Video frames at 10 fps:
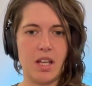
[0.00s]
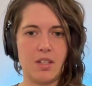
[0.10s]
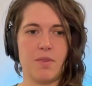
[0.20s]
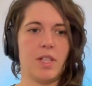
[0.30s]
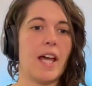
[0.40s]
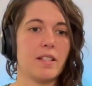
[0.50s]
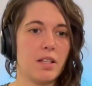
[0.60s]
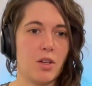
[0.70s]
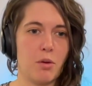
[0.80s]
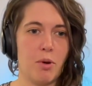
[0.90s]
is
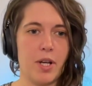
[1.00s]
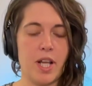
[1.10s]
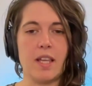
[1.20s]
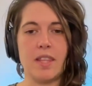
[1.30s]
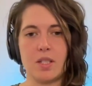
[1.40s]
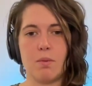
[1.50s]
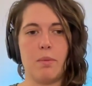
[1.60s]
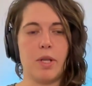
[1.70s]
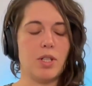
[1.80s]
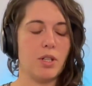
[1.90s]
relaxing your body, and that's
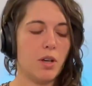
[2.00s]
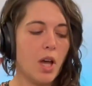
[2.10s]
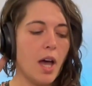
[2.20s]
what we do.